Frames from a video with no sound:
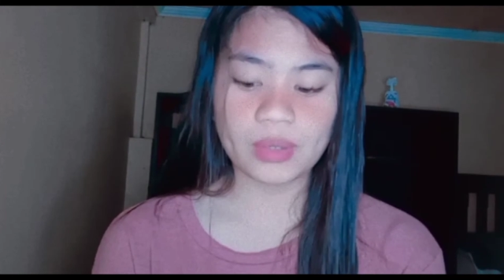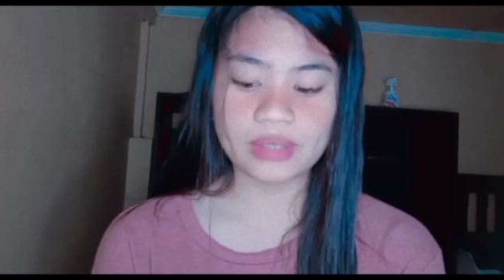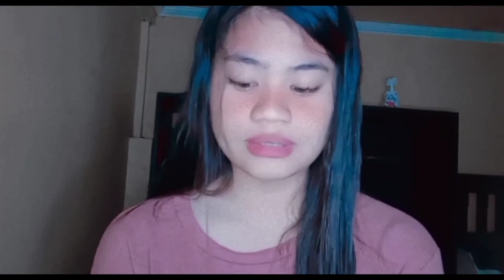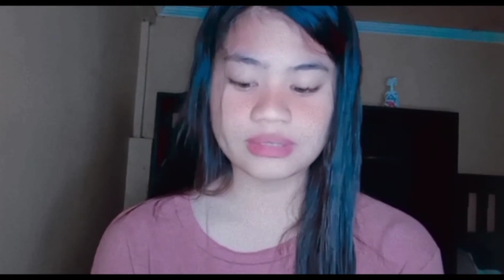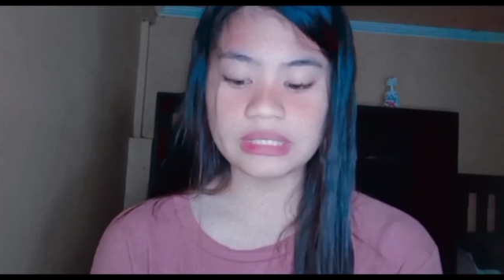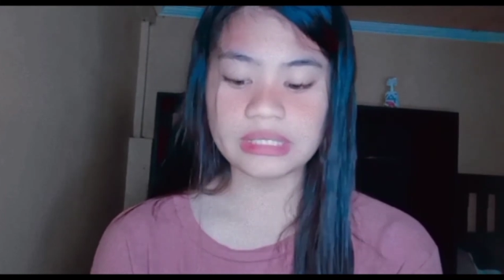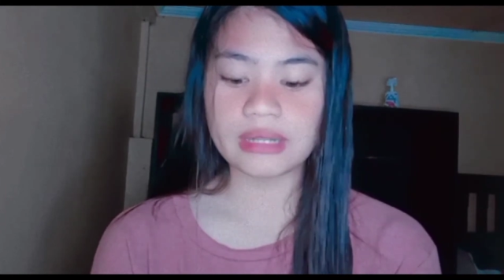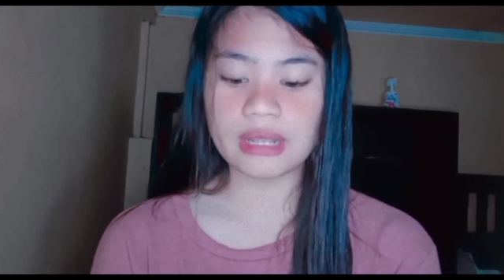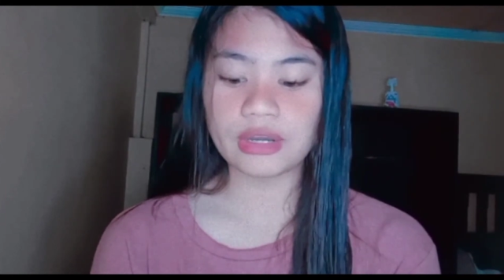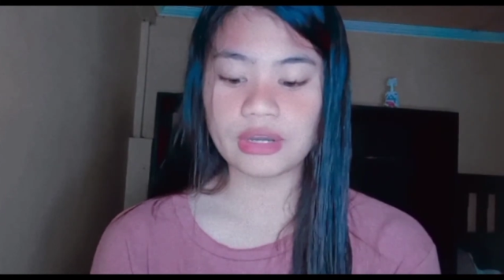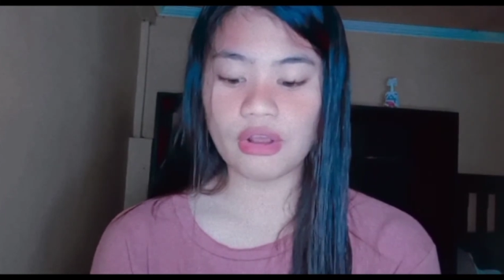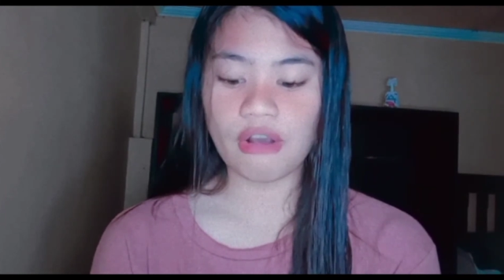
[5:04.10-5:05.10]
the lid
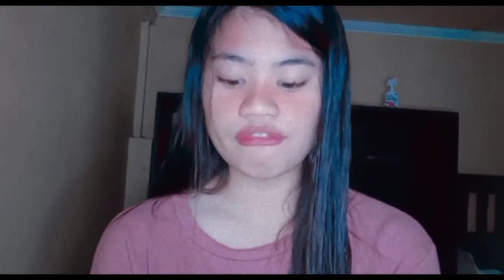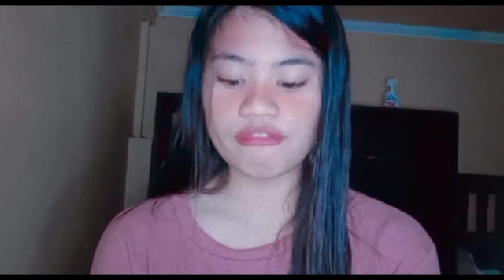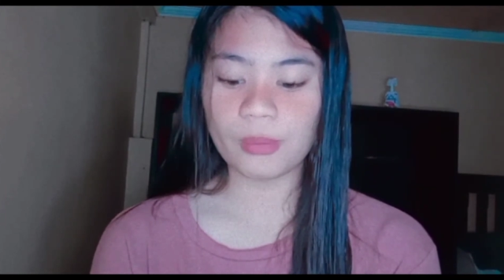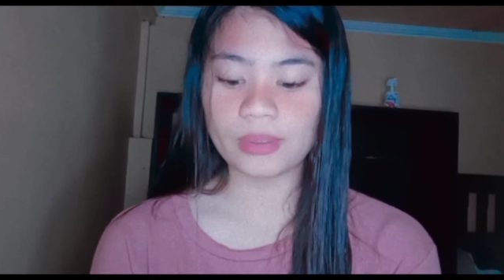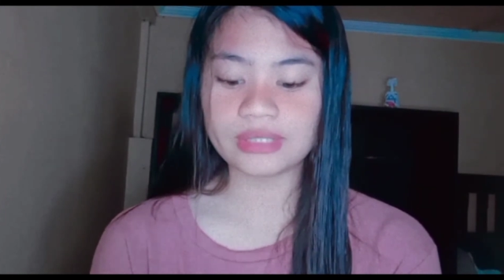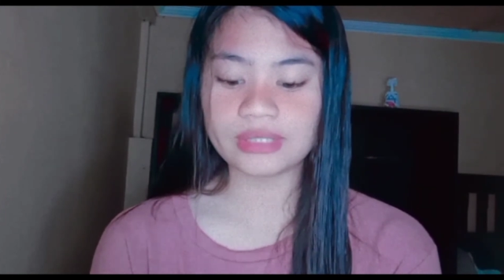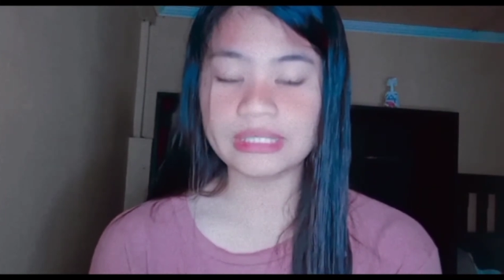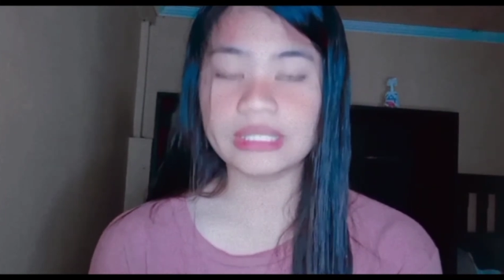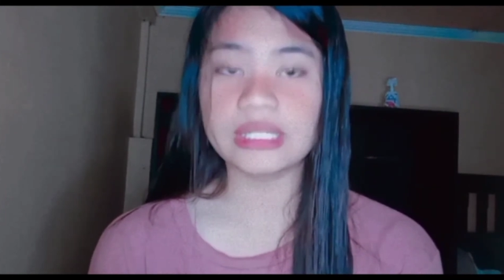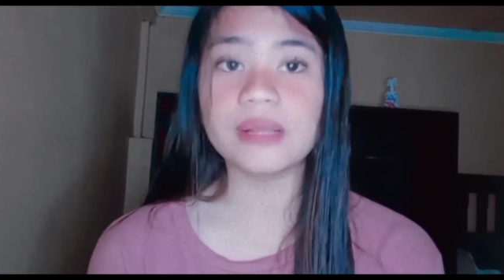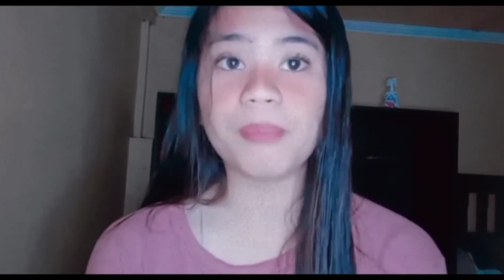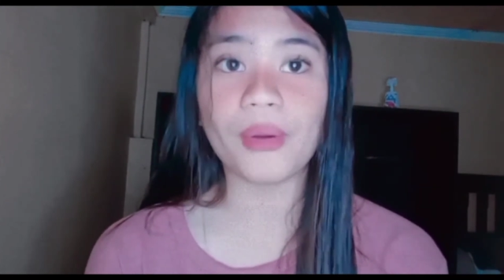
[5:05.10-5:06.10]
and off went the
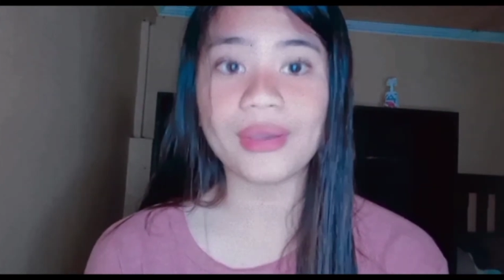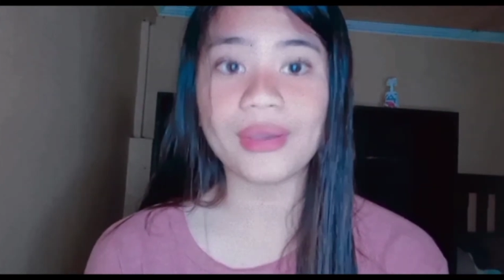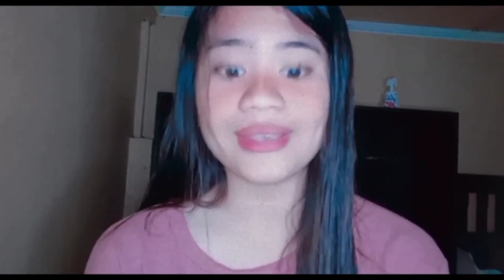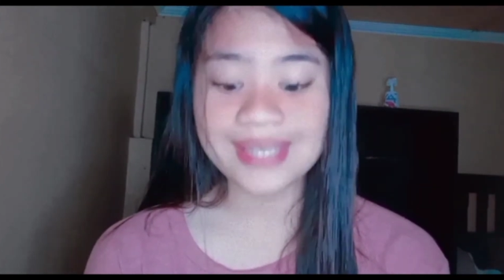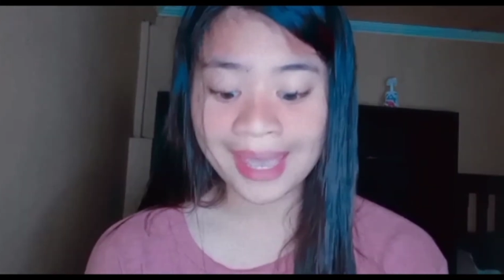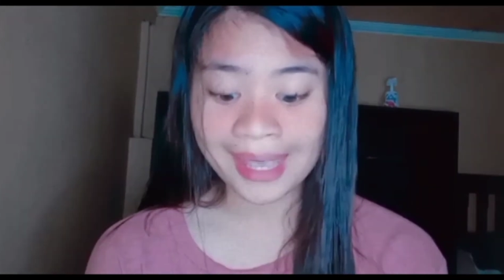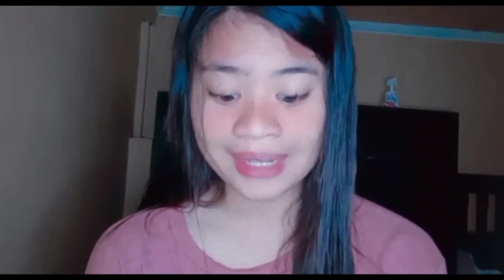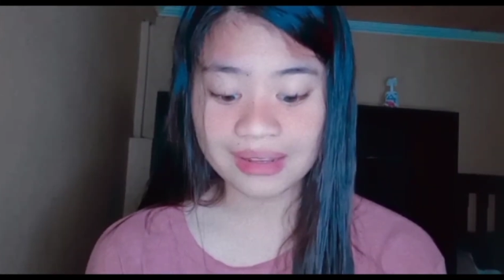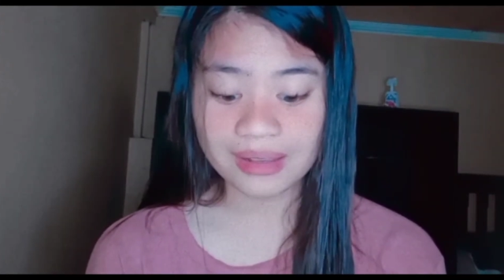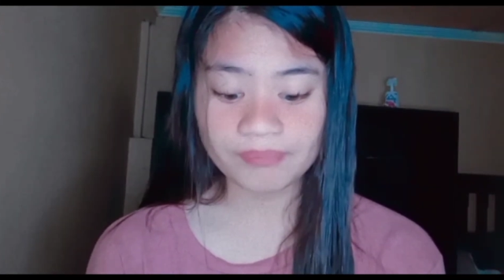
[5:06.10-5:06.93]
little boy's head.